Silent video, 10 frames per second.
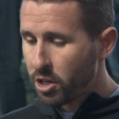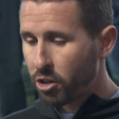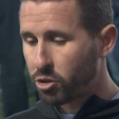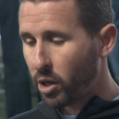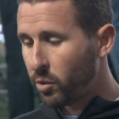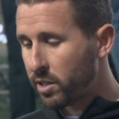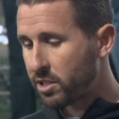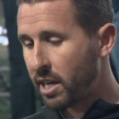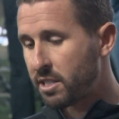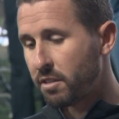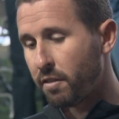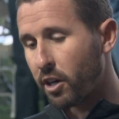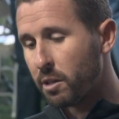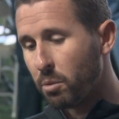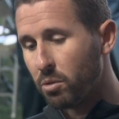You're trying to assess the
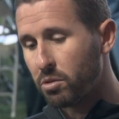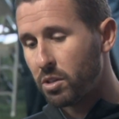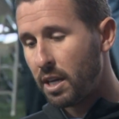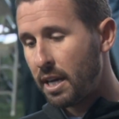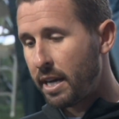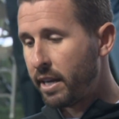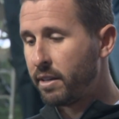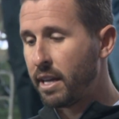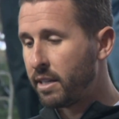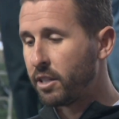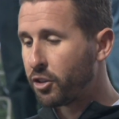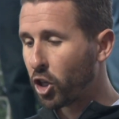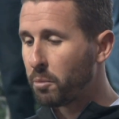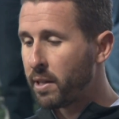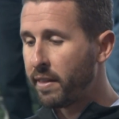variables and
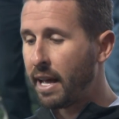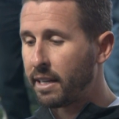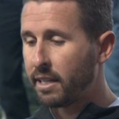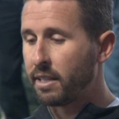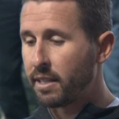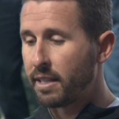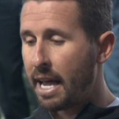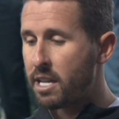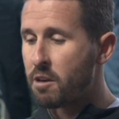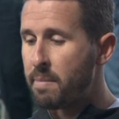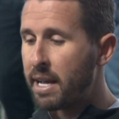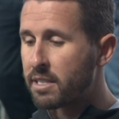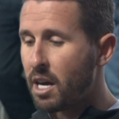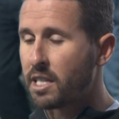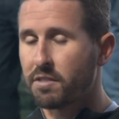determine that young
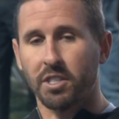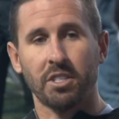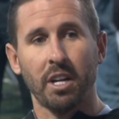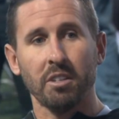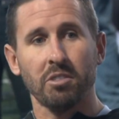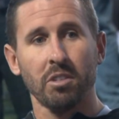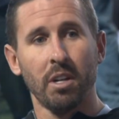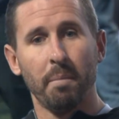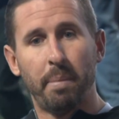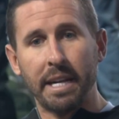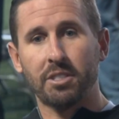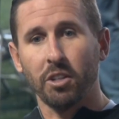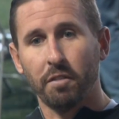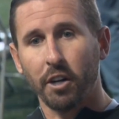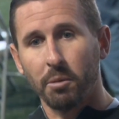man's odds of success based
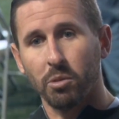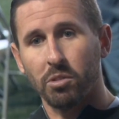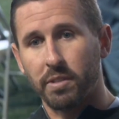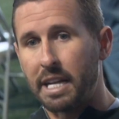on the variables.